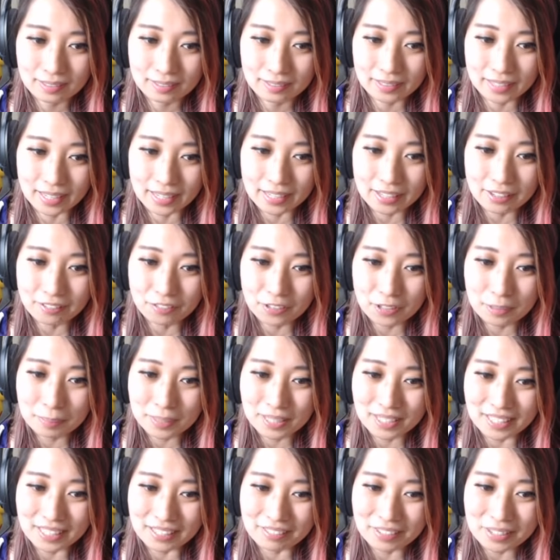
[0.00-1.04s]
Thank you for
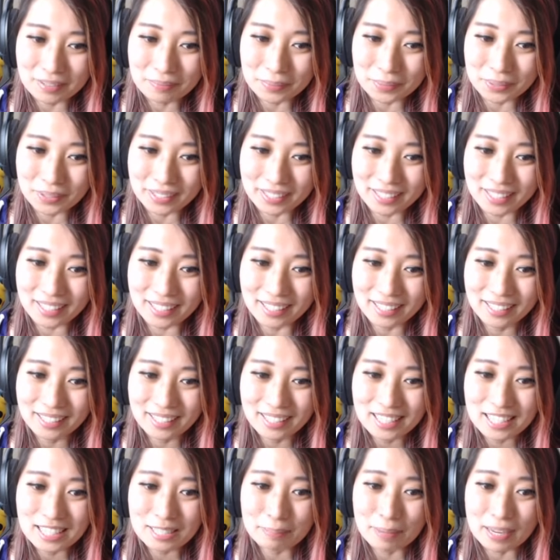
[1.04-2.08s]
believing, Borka.
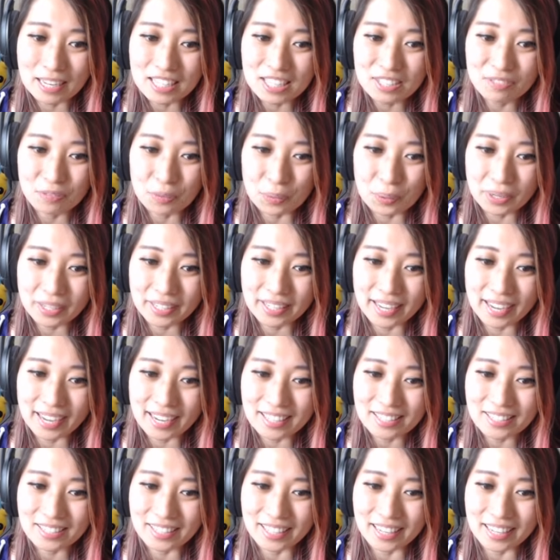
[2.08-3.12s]
Spends
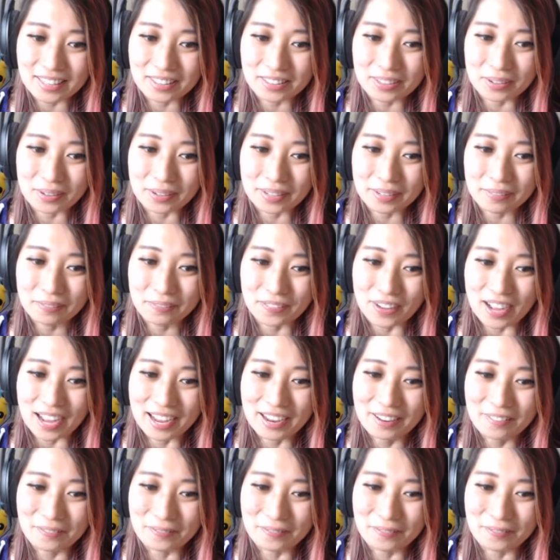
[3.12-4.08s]
4k to get 35